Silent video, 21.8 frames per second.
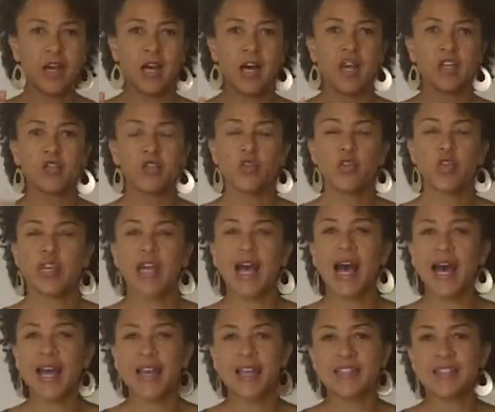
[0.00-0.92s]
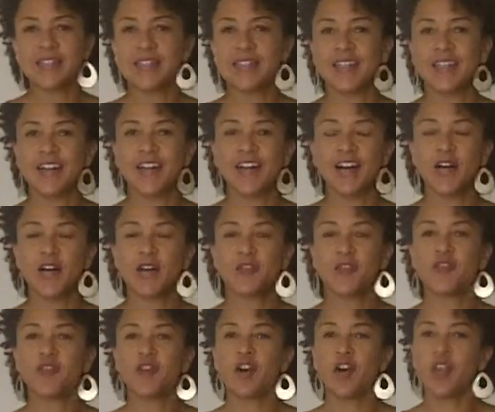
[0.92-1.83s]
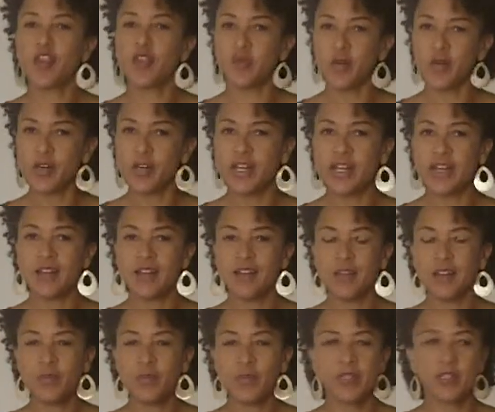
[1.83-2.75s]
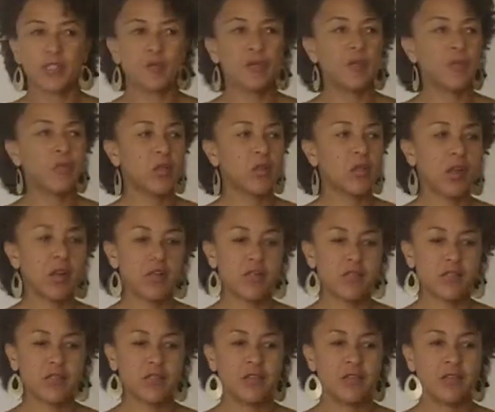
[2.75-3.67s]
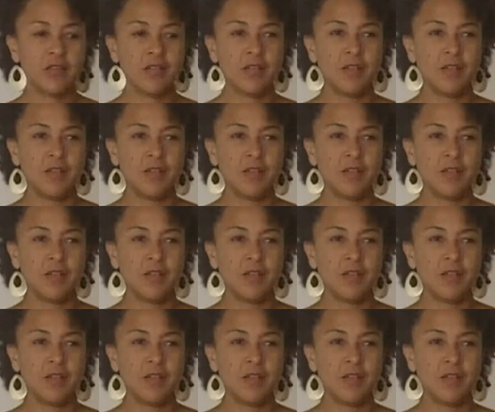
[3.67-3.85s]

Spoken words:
under the guise of authority, because people aren't,